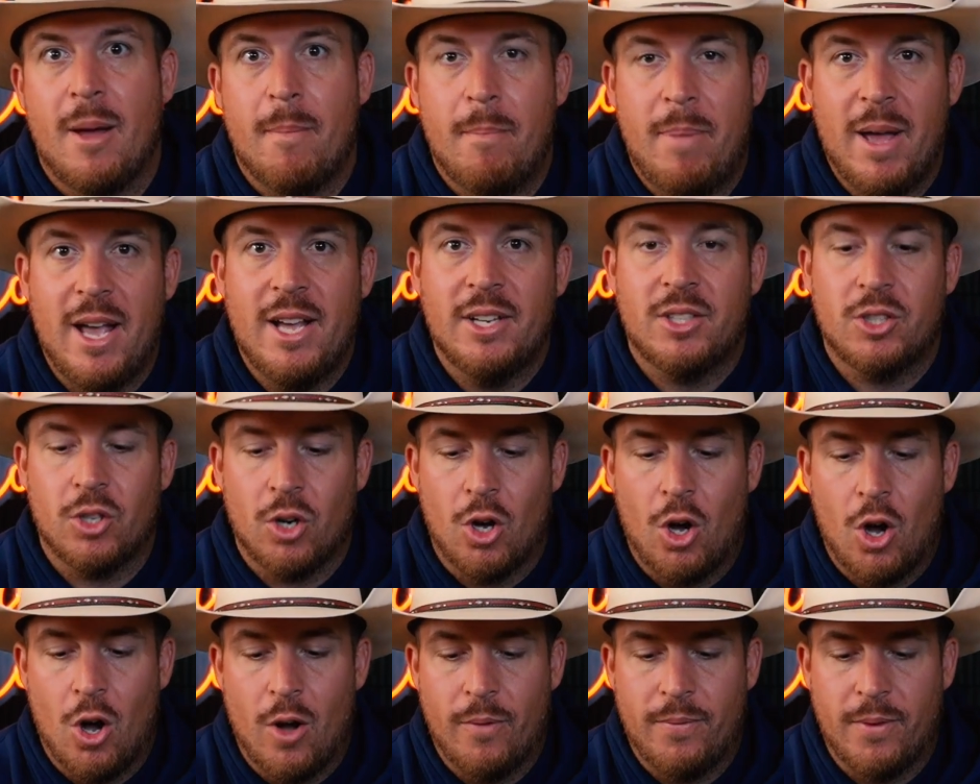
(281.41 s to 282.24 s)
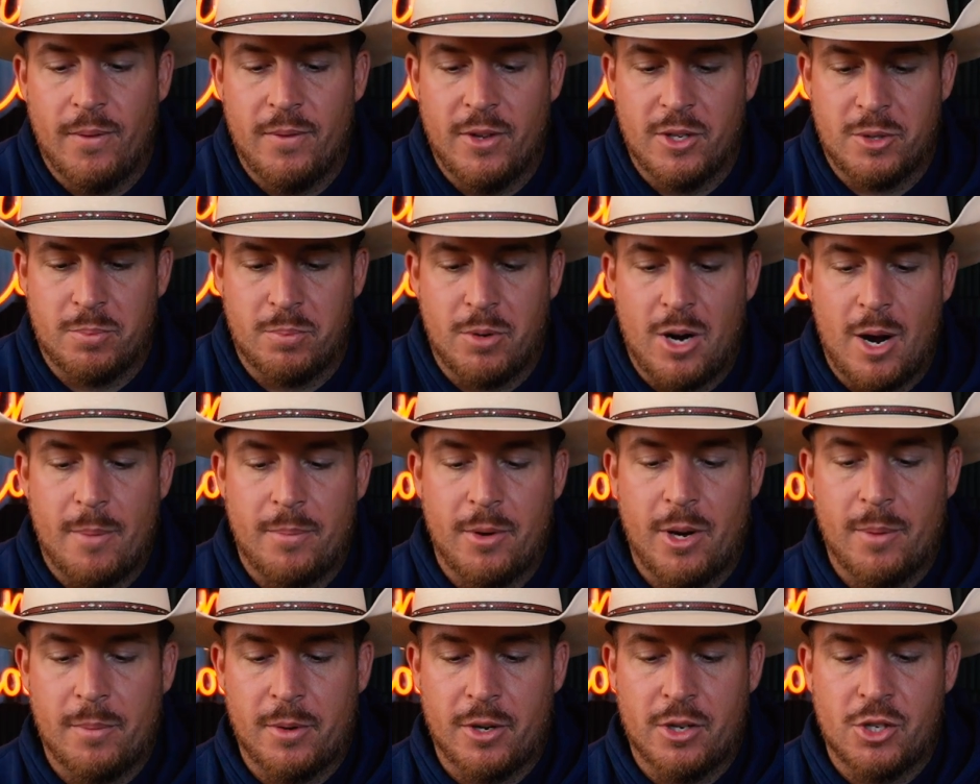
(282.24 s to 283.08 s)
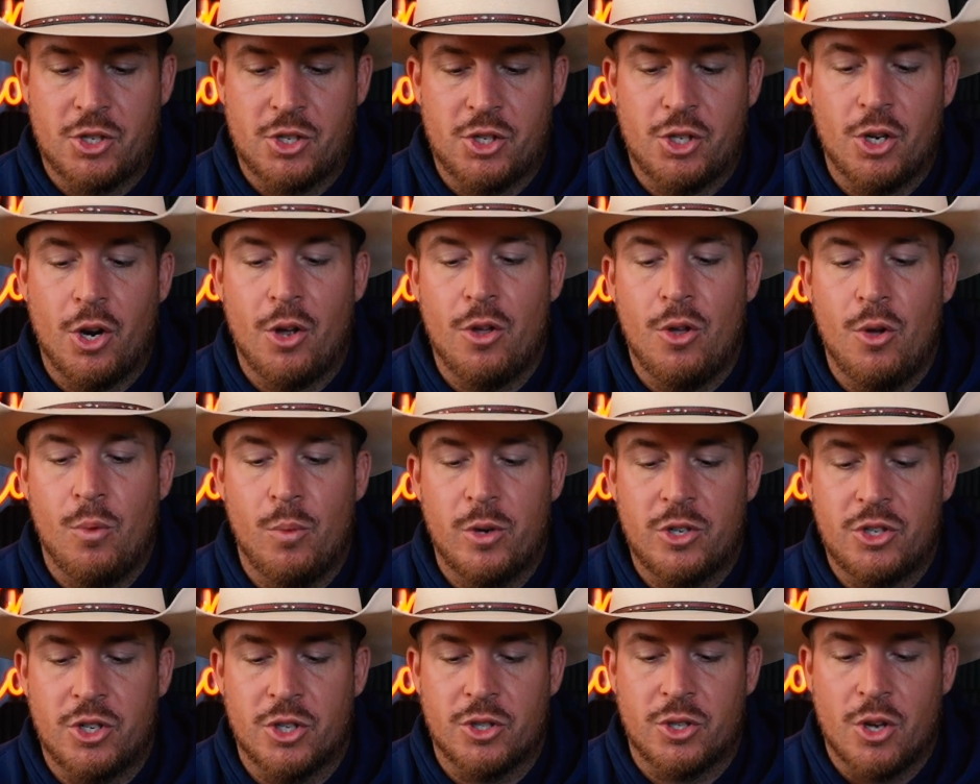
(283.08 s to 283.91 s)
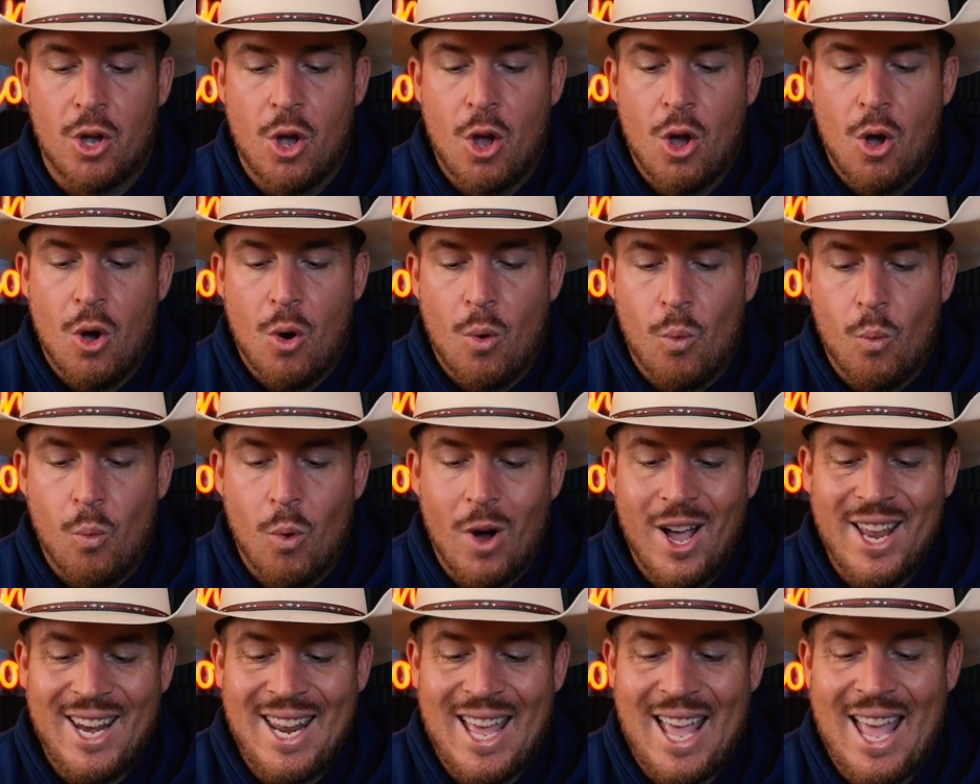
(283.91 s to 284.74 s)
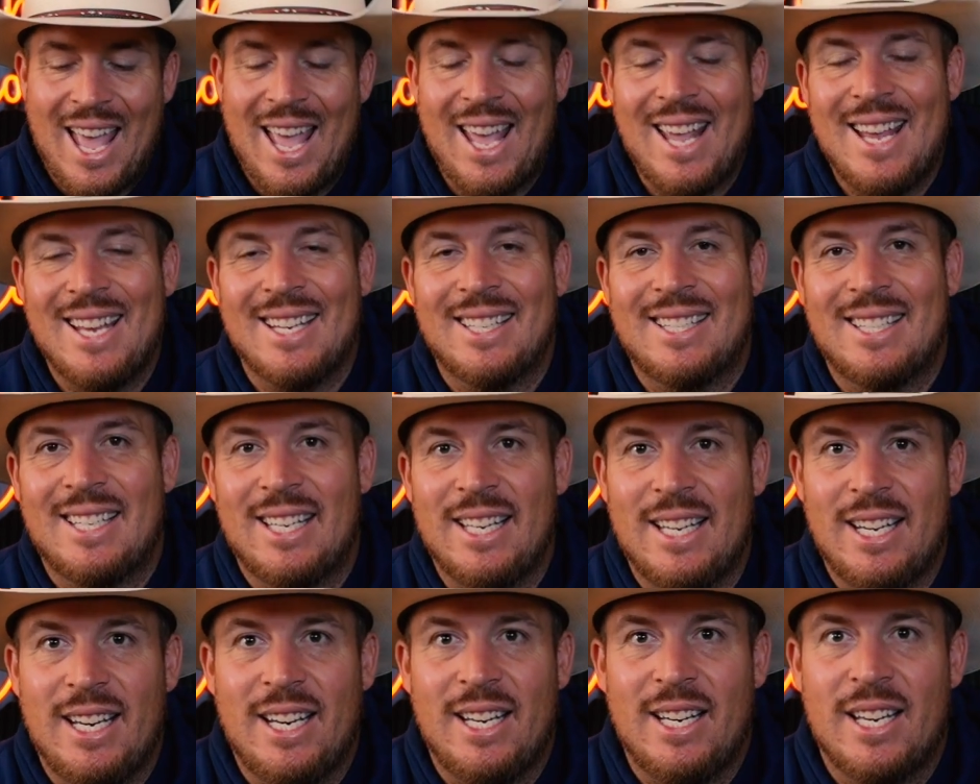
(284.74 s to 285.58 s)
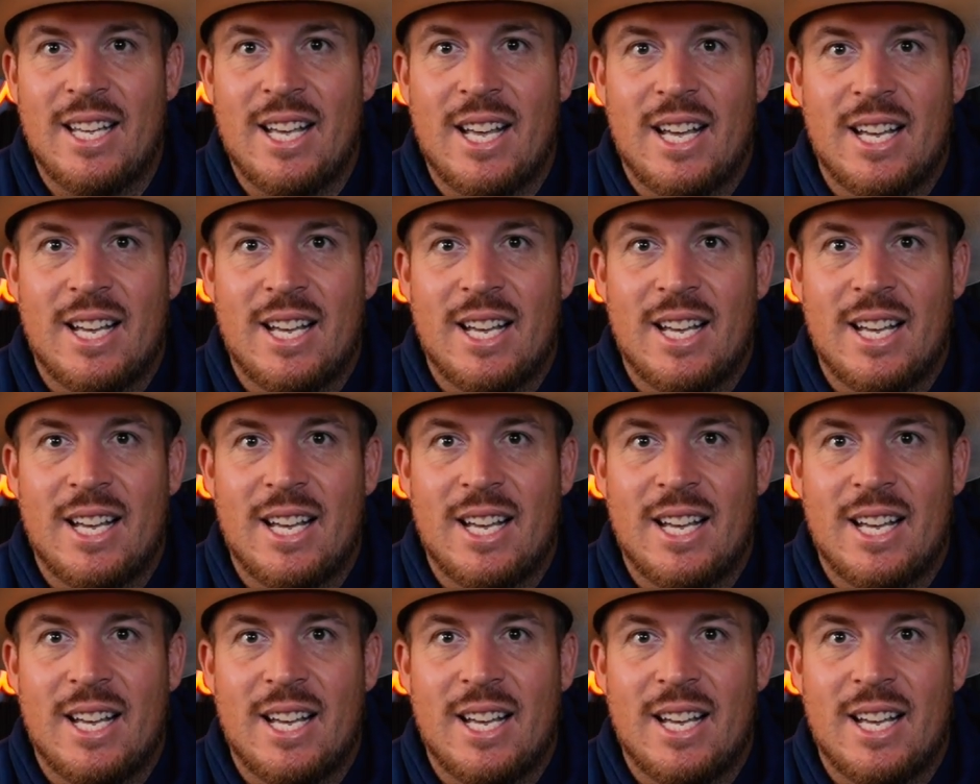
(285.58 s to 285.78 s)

based off of this property I'm going to show you, which is 118